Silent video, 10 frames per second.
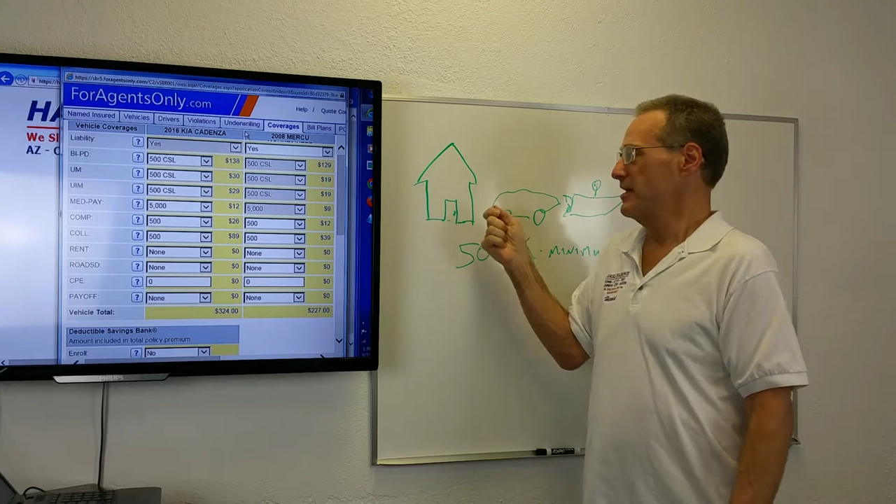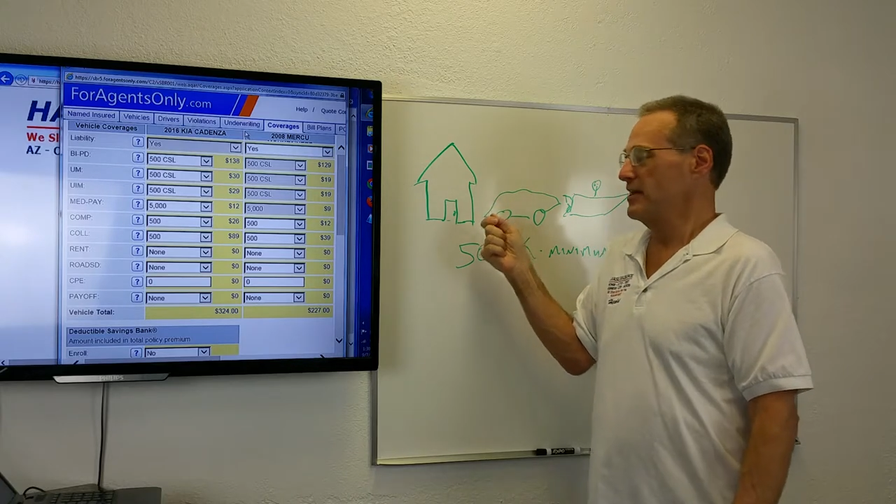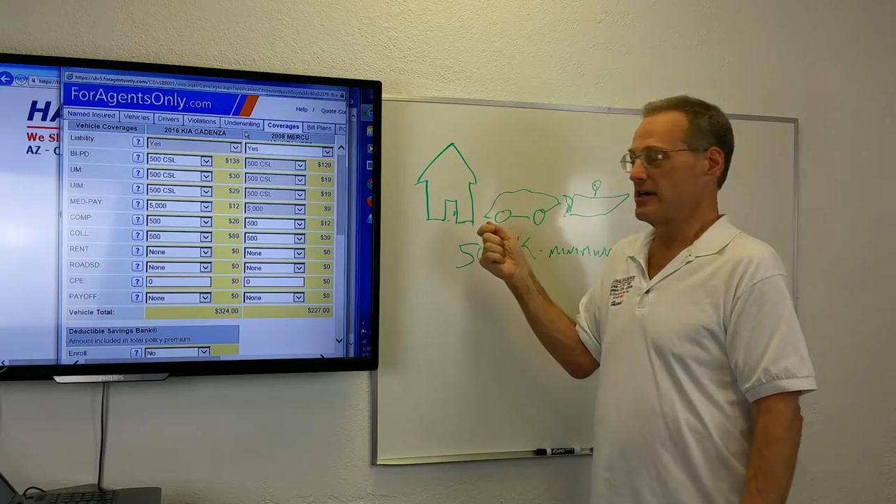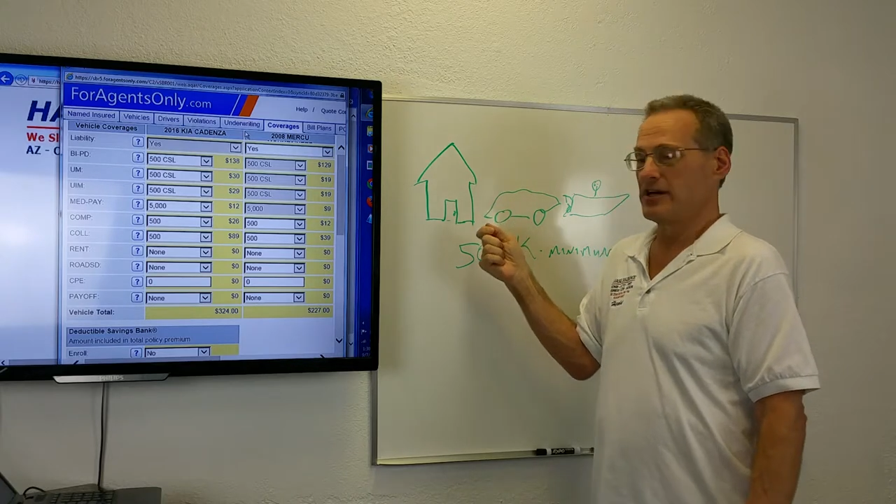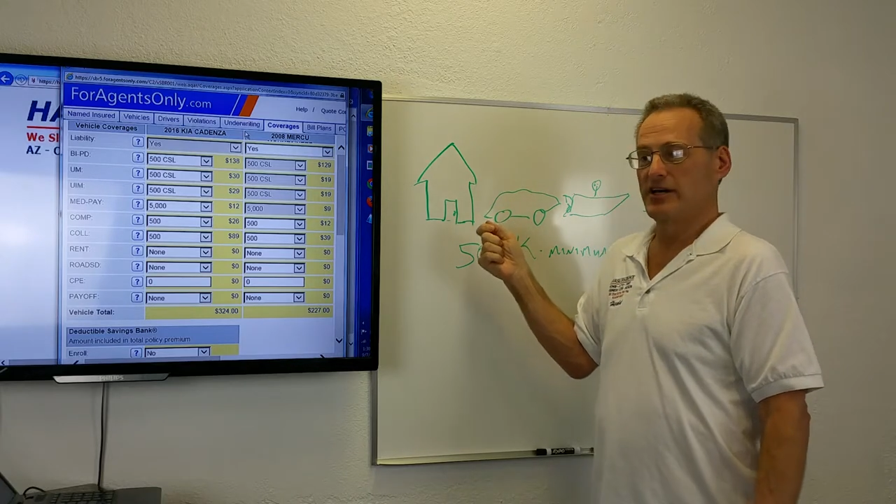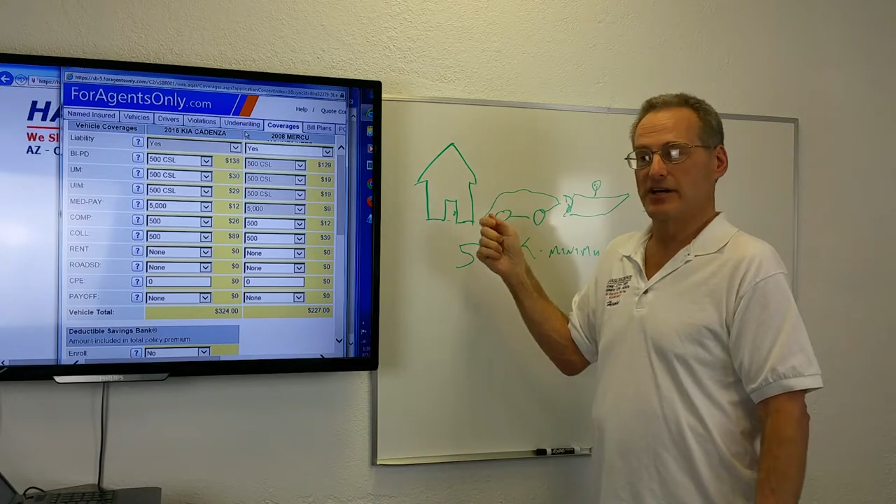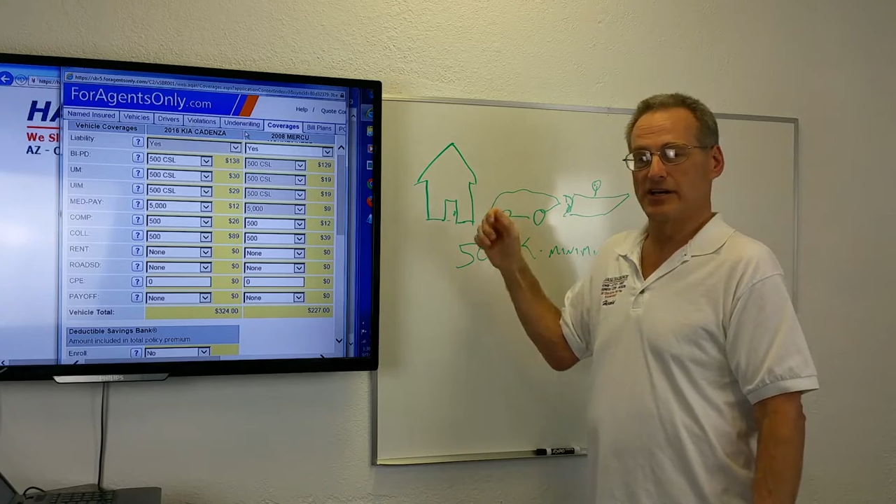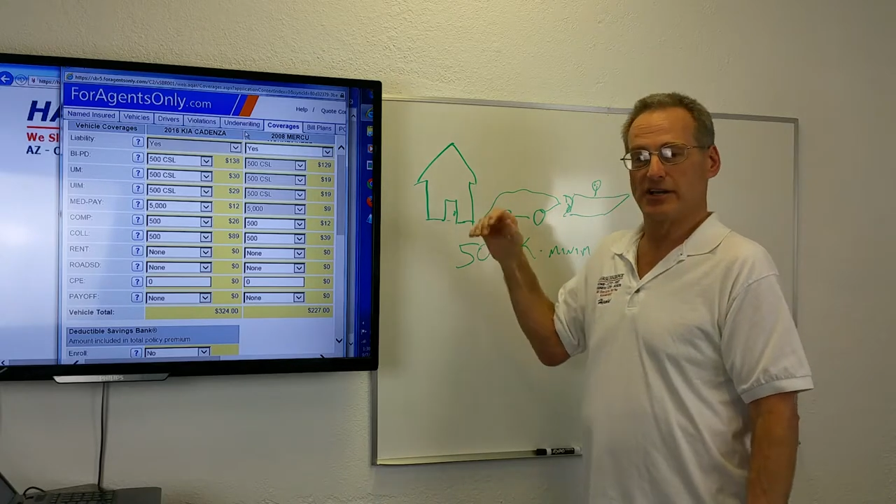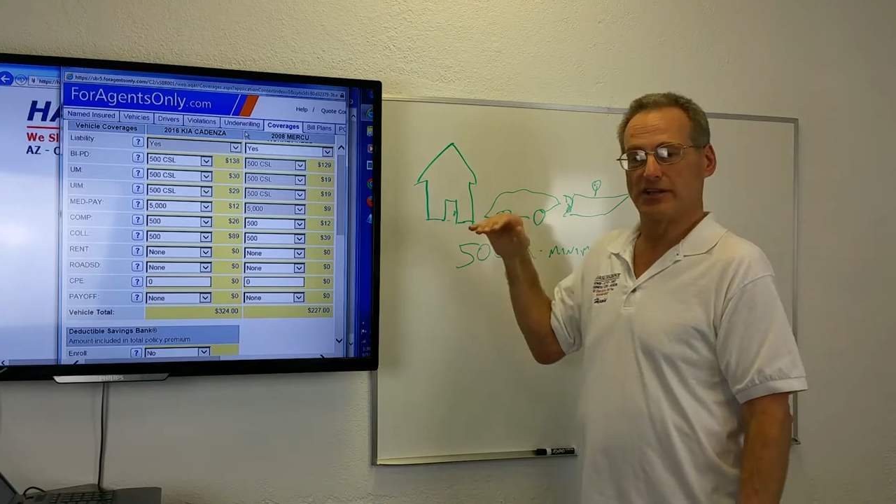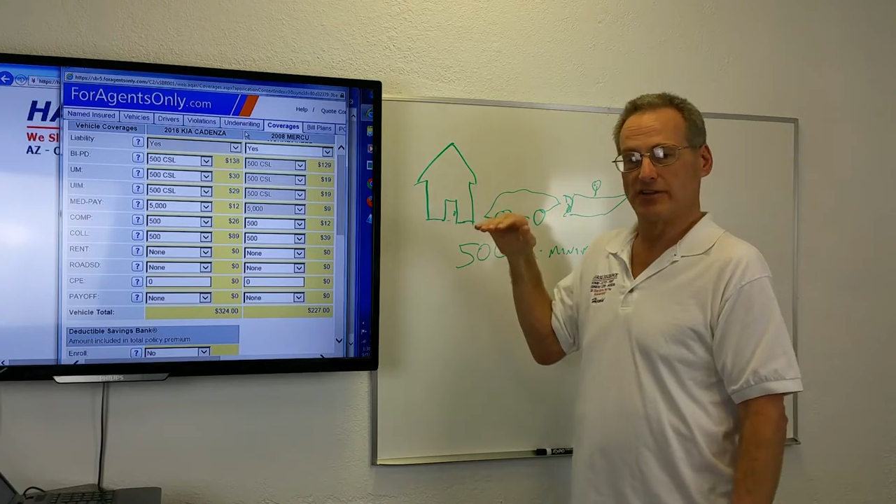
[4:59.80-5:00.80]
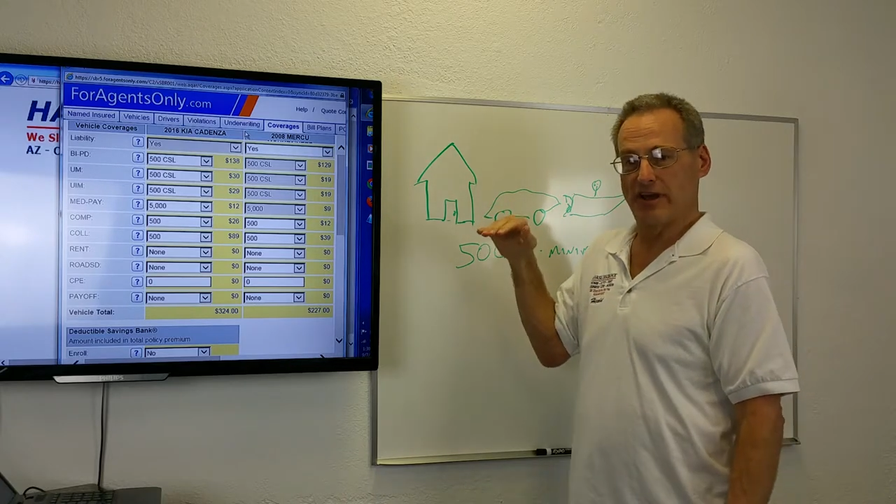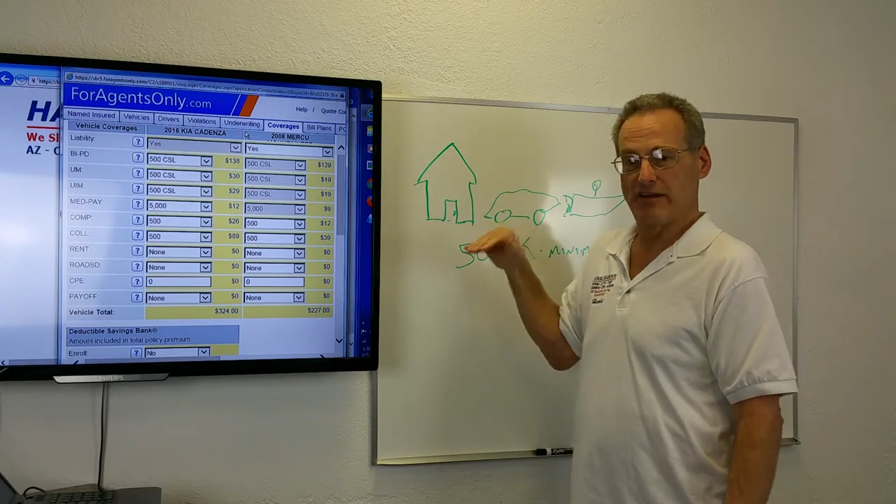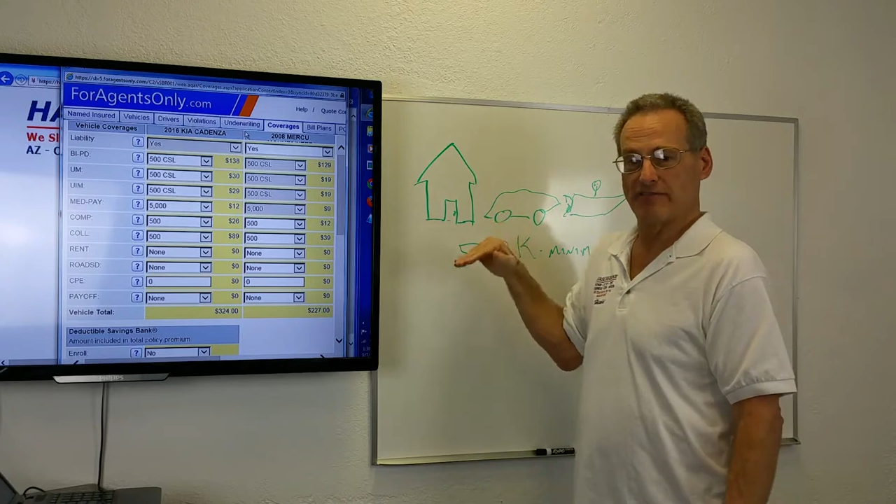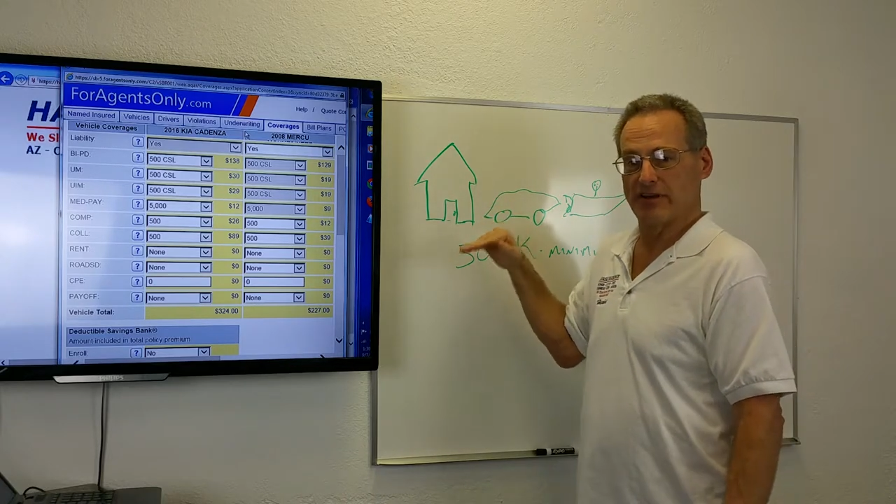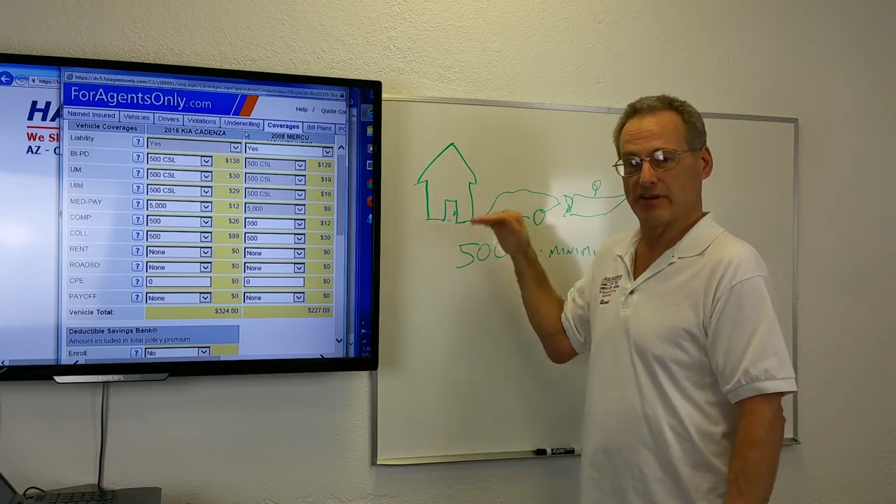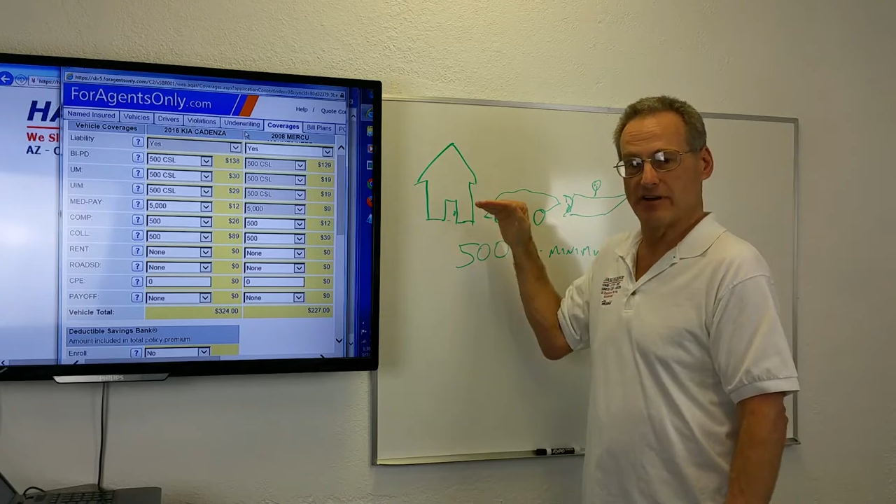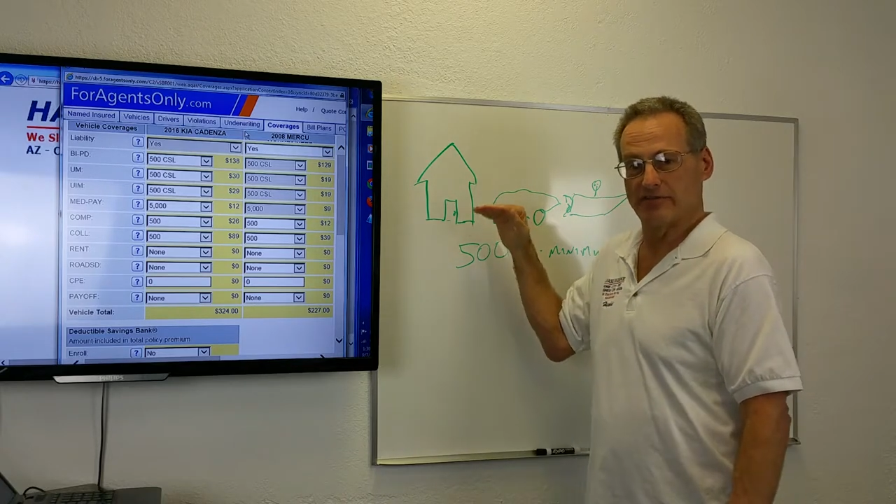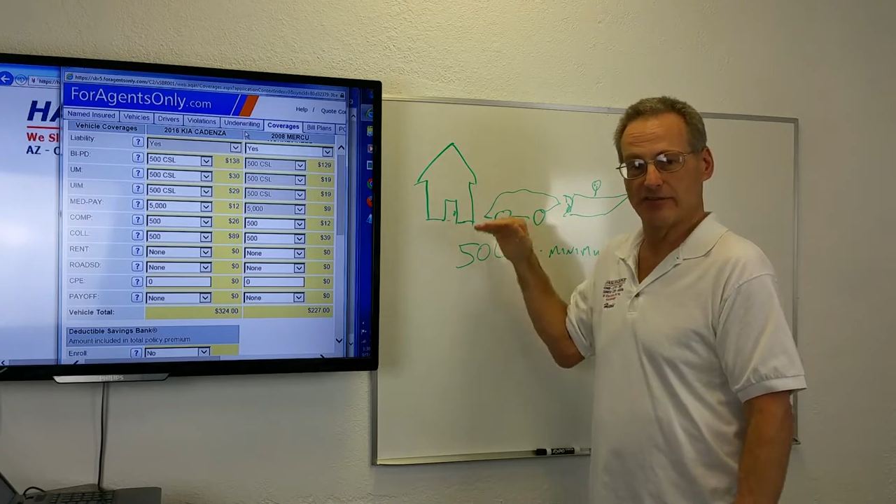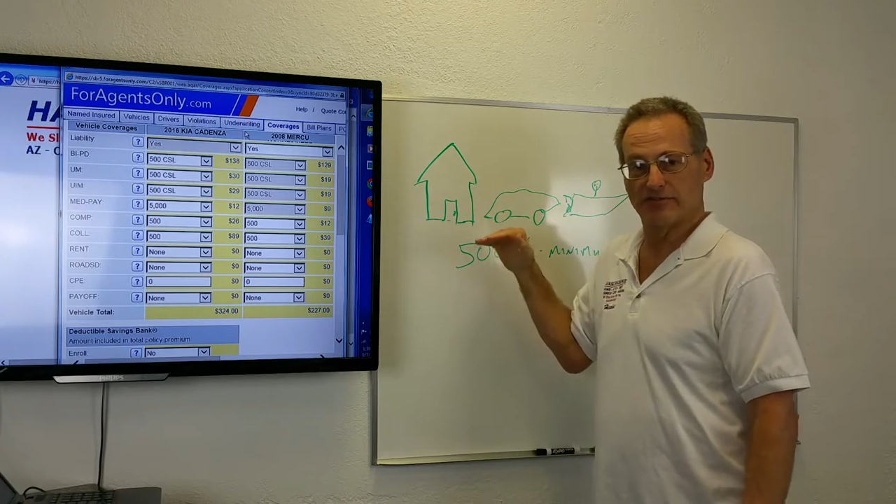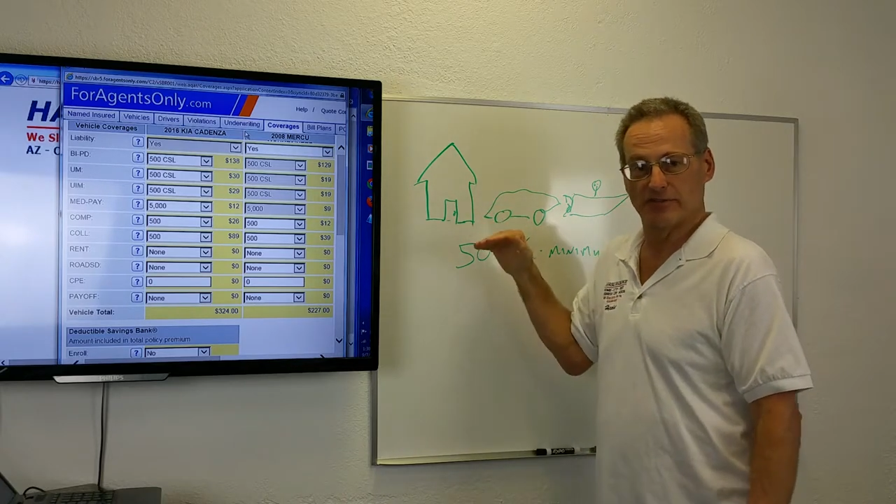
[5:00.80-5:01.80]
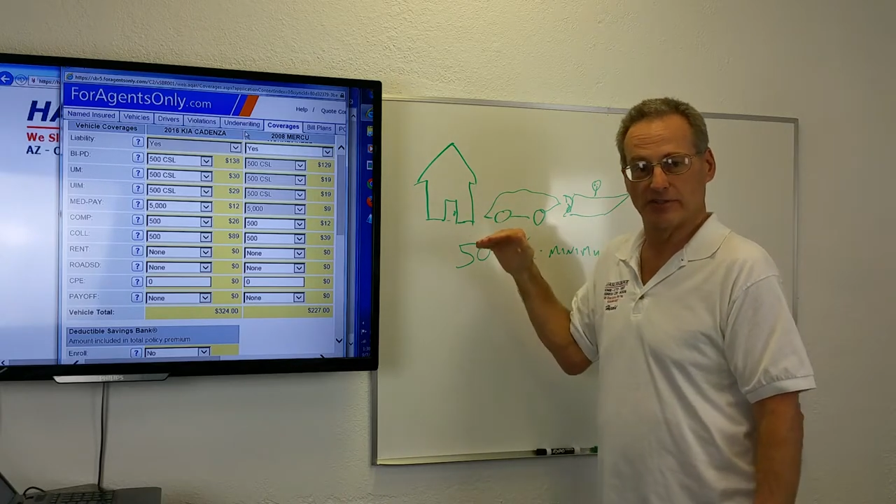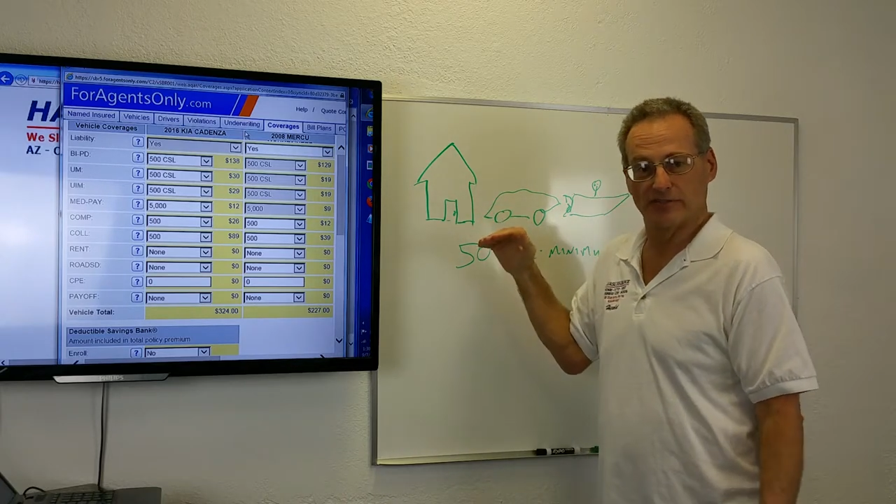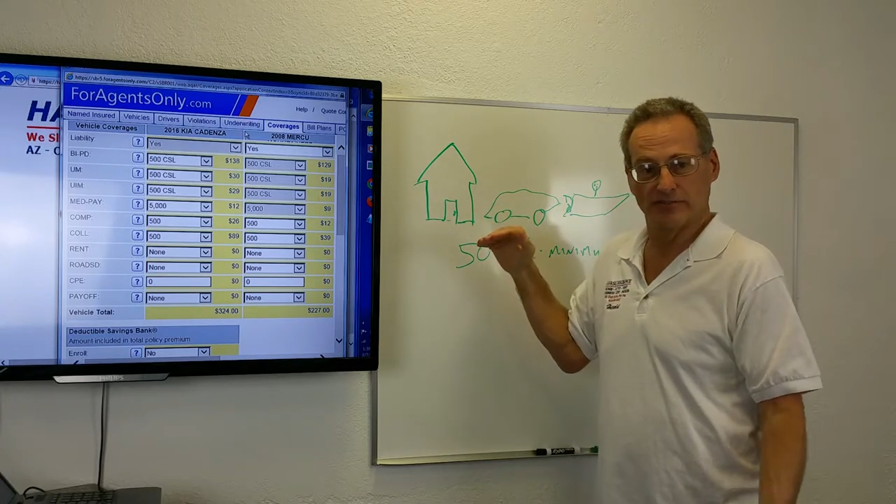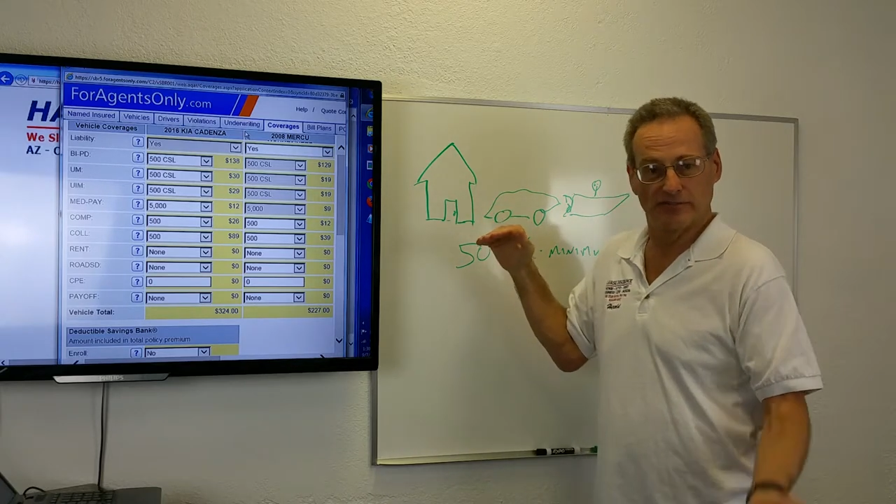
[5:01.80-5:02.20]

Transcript: uh, and you have that coverage for,